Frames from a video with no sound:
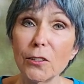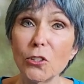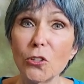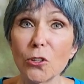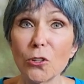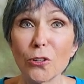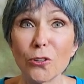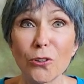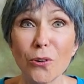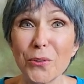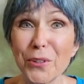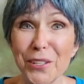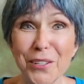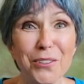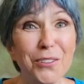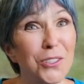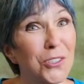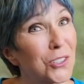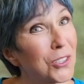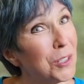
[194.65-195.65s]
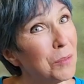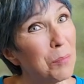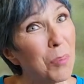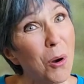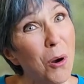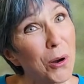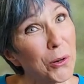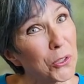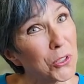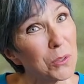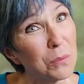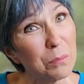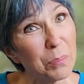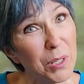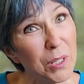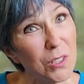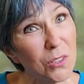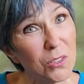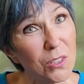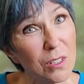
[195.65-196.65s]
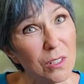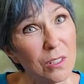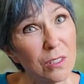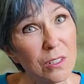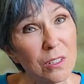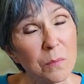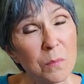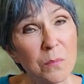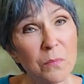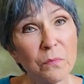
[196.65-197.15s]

you're only going to see parts and pieces.